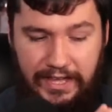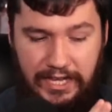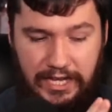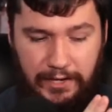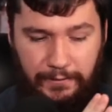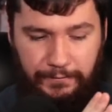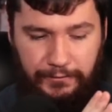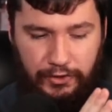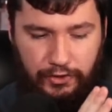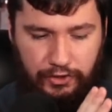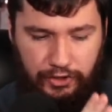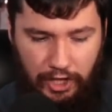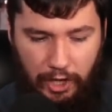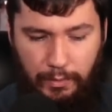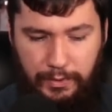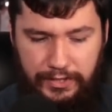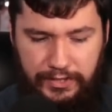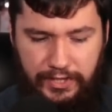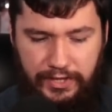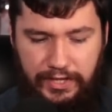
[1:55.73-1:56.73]
If you
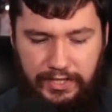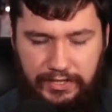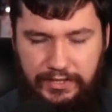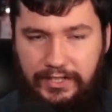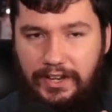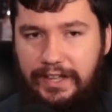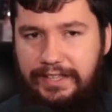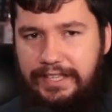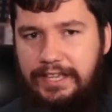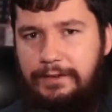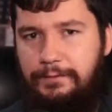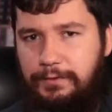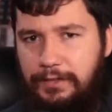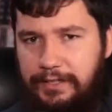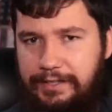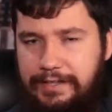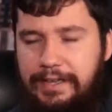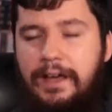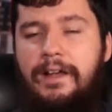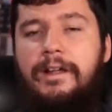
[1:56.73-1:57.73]
go into this
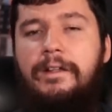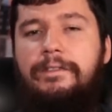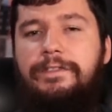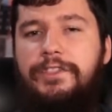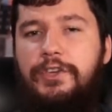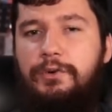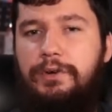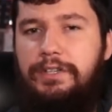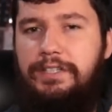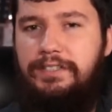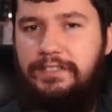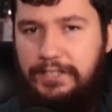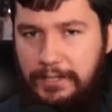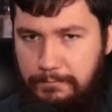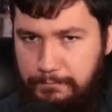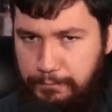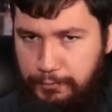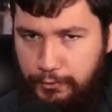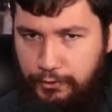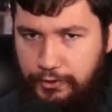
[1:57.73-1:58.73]
naively, there are
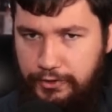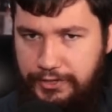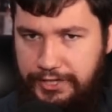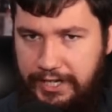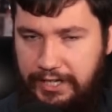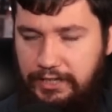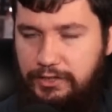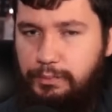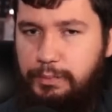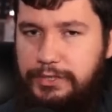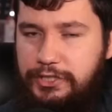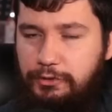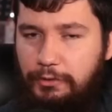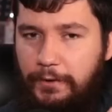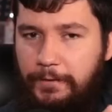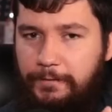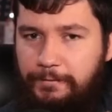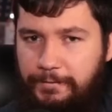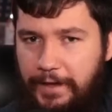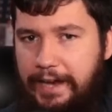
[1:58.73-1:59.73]
some projects which are
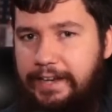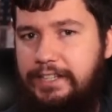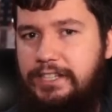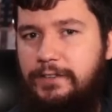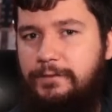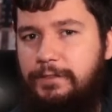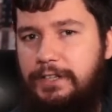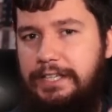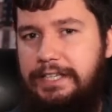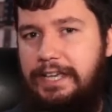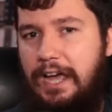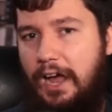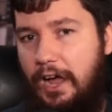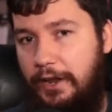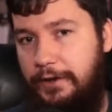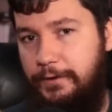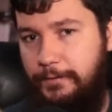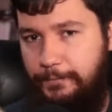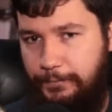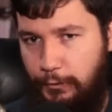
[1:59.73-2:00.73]
effectively
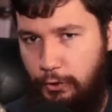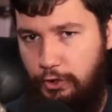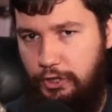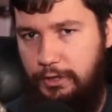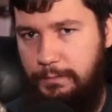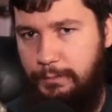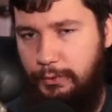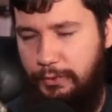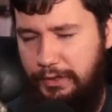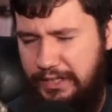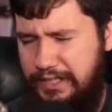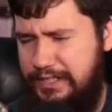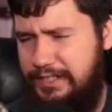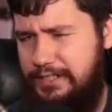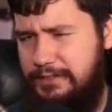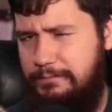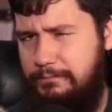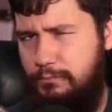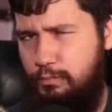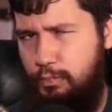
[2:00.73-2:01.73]
unforkable, at
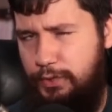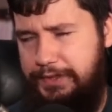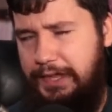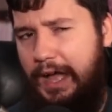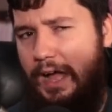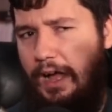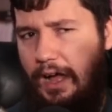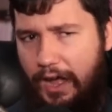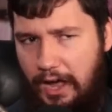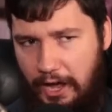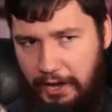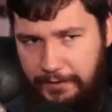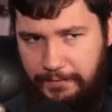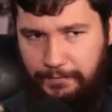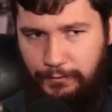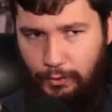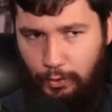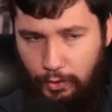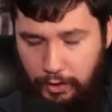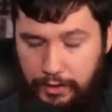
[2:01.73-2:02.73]
least with a hard
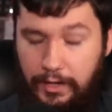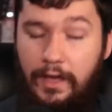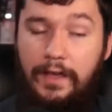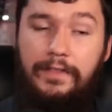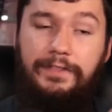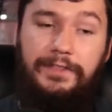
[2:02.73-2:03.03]
fork.